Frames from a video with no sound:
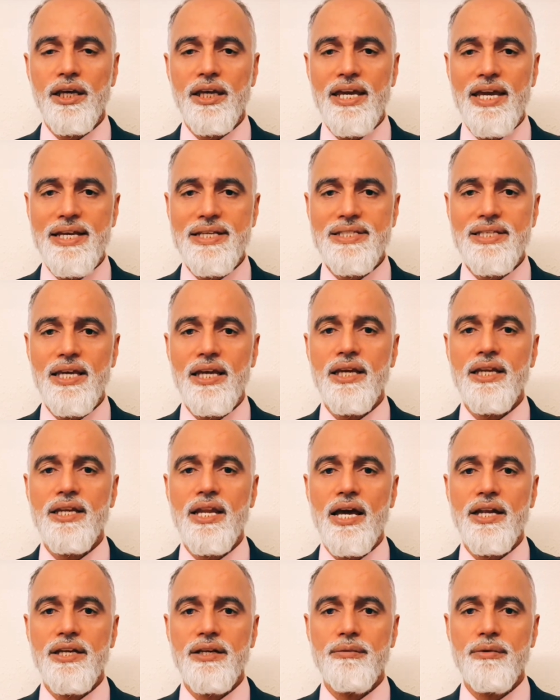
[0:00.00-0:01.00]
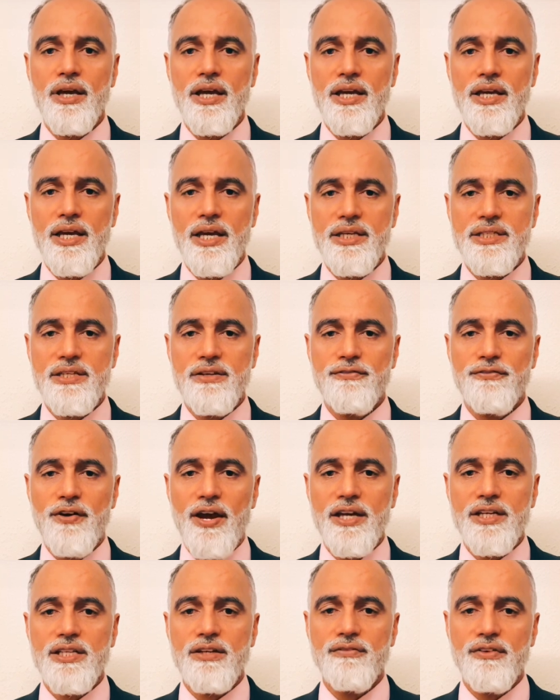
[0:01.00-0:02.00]
kicks in and is
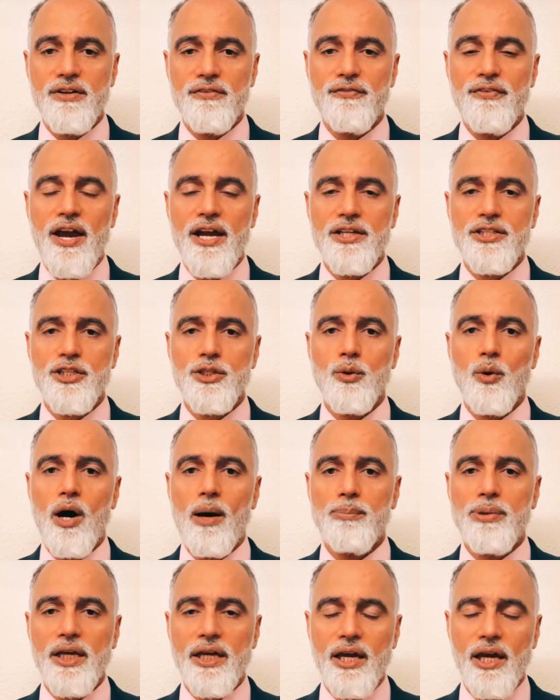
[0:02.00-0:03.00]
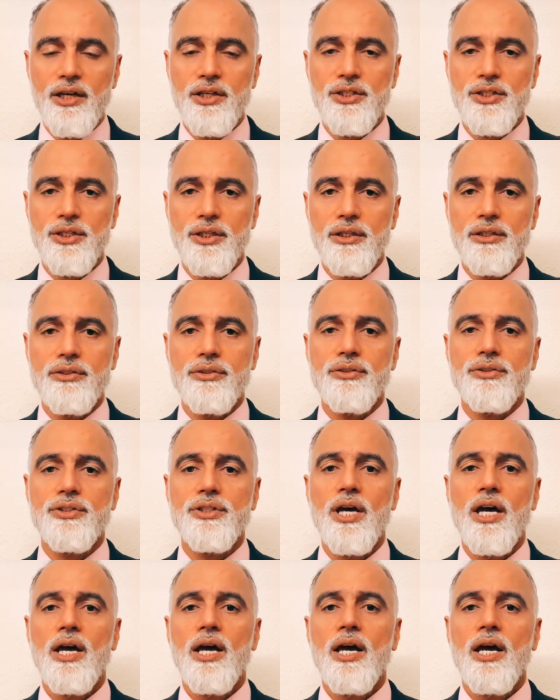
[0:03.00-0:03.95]
effective and affects your applications